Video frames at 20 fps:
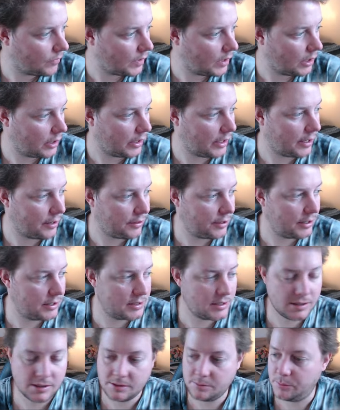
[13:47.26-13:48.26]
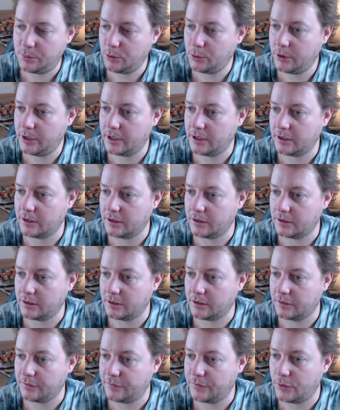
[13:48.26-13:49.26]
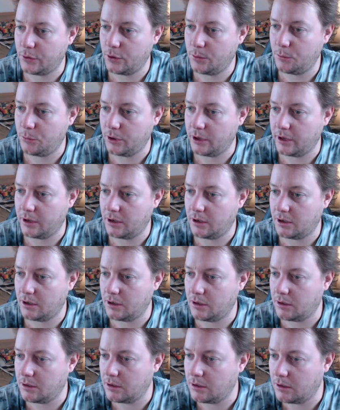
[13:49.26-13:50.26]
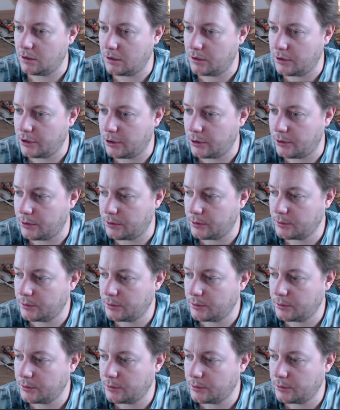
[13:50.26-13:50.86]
Okay, I think it's building the firmware. Oh, no.